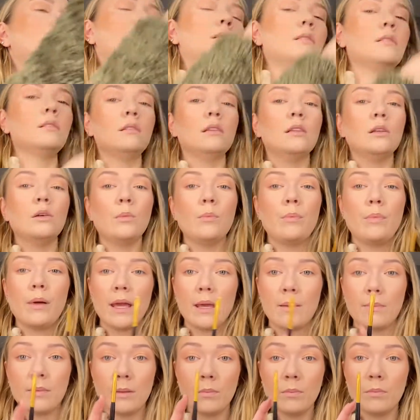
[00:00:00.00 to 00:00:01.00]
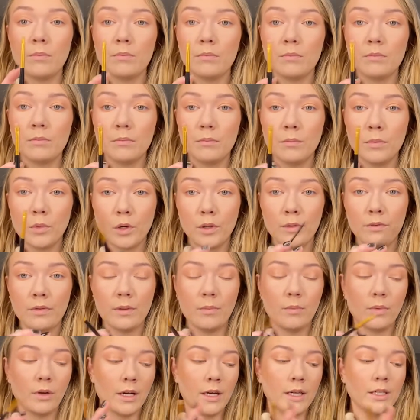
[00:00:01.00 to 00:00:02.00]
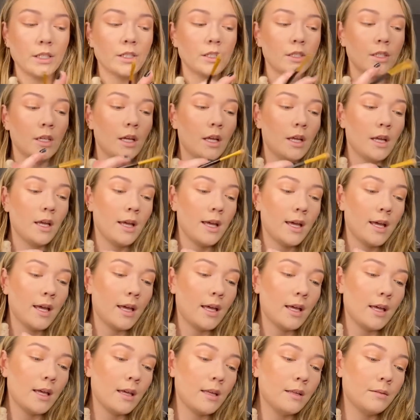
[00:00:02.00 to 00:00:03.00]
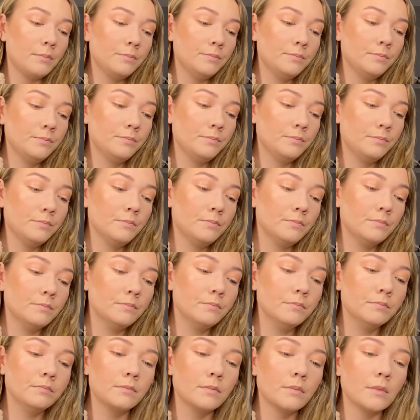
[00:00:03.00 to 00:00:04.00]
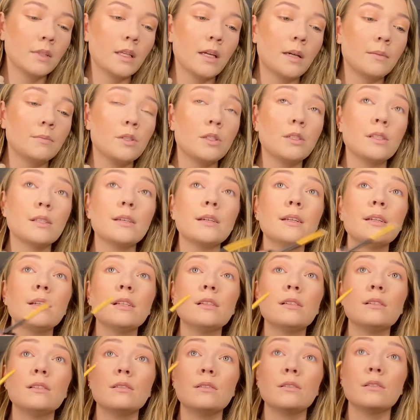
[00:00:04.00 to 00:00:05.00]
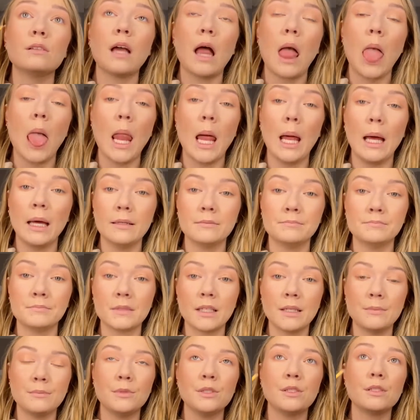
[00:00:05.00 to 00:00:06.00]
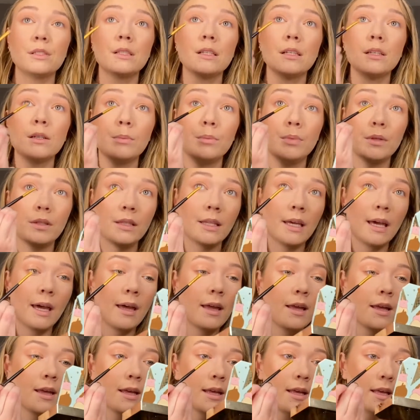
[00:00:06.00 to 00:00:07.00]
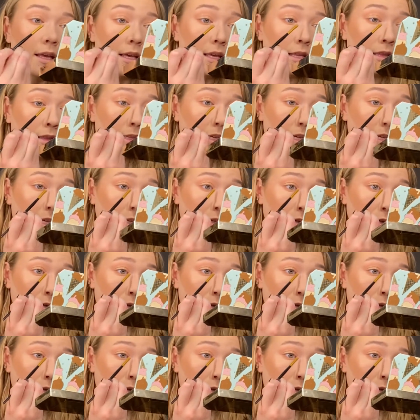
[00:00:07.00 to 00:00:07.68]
little baby Morphe brush, and I'm just gonna put that in the inner